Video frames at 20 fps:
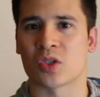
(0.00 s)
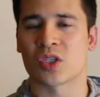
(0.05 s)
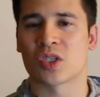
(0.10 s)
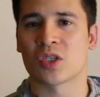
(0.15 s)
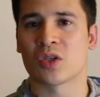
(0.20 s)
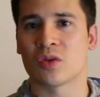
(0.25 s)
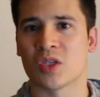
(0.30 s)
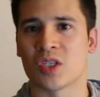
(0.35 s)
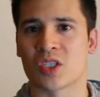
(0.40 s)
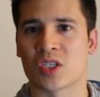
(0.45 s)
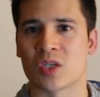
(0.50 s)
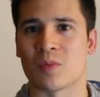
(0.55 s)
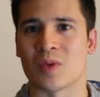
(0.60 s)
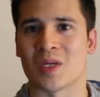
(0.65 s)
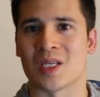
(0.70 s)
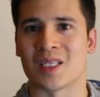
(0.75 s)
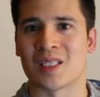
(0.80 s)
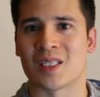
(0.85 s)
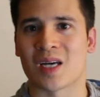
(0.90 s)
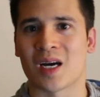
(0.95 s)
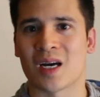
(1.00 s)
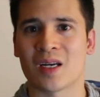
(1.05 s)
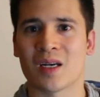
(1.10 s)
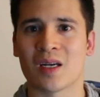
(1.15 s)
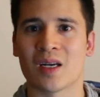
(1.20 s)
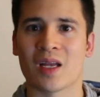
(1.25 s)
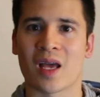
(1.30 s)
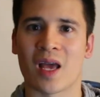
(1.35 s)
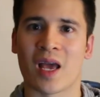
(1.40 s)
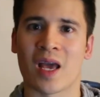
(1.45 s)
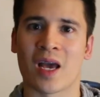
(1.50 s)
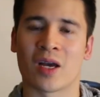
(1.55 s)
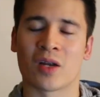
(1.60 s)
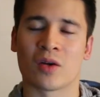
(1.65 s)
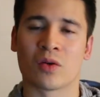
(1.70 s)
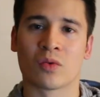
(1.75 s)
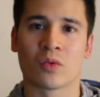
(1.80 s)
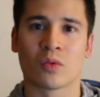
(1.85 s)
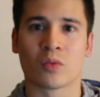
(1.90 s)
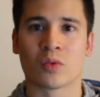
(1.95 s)
still needs to be done,
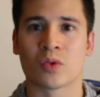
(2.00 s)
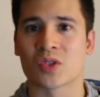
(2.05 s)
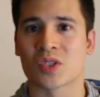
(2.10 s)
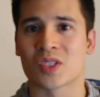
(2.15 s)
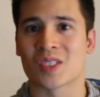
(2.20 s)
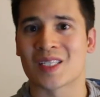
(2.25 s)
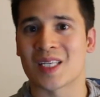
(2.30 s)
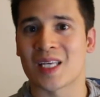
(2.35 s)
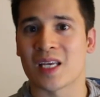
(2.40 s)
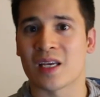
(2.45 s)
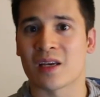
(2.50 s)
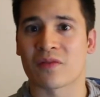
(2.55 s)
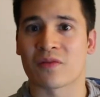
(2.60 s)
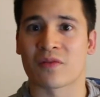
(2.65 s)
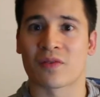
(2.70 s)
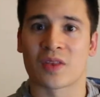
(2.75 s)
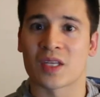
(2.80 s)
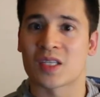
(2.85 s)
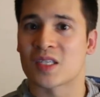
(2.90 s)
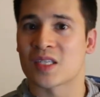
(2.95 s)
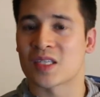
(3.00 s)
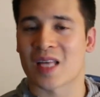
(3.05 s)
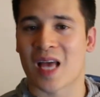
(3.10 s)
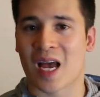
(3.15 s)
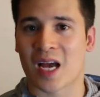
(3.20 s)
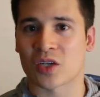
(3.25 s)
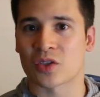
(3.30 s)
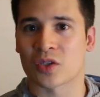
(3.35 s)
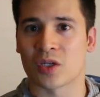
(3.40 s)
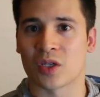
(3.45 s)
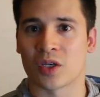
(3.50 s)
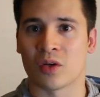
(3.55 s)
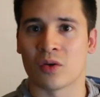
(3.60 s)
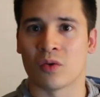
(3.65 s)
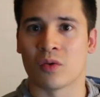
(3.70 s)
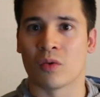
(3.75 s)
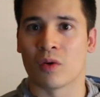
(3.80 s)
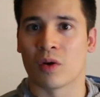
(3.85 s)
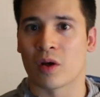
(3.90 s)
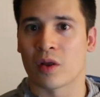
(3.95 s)
and we'll see if this is
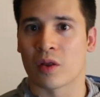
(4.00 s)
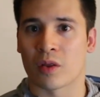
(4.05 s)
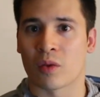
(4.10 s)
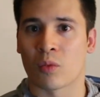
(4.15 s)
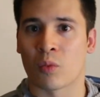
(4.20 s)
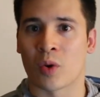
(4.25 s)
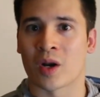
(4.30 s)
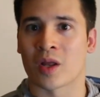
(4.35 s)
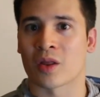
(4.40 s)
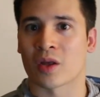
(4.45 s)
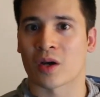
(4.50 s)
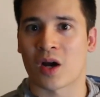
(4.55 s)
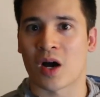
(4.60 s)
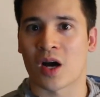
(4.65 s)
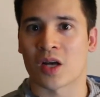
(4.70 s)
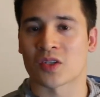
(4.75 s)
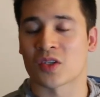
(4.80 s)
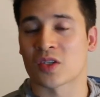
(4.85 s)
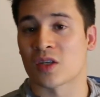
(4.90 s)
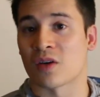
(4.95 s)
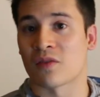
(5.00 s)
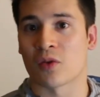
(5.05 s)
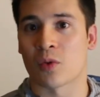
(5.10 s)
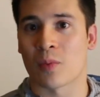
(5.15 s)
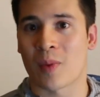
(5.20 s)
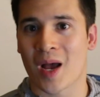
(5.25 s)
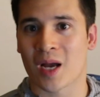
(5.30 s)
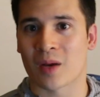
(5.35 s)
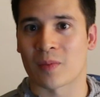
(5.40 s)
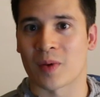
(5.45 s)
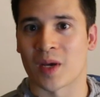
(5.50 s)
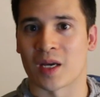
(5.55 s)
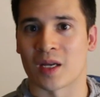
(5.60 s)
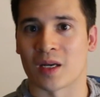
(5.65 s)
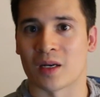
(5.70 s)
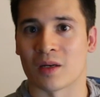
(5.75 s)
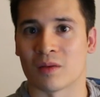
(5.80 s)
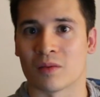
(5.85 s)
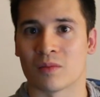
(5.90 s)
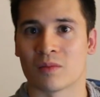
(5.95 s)
actually one of the causes of low back
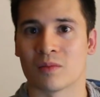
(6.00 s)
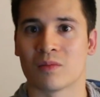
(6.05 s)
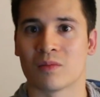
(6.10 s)
pain.